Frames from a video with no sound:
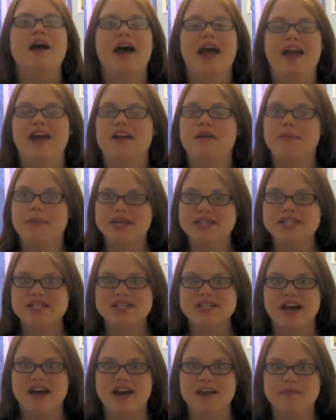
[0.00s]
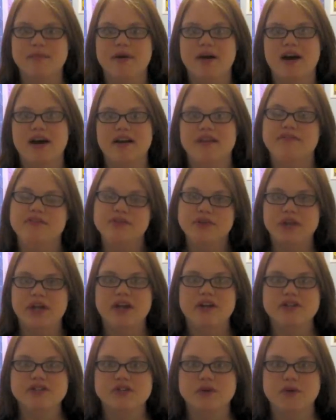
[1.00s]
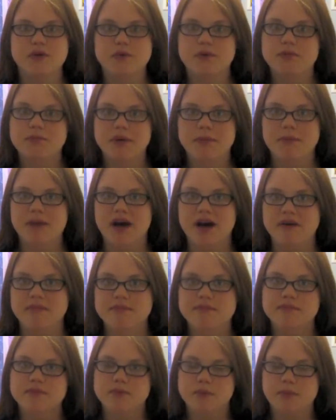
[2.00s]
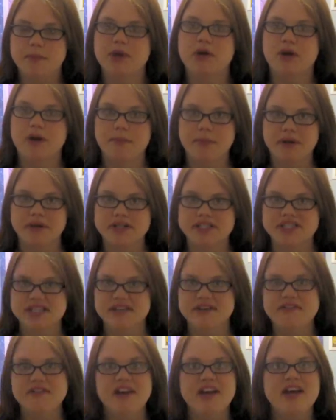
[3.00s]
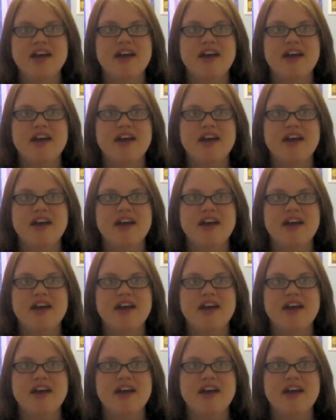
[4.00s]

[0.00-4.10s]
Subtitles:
I had an amazing time. I flew to Arizona with my mom, where my grandparents live,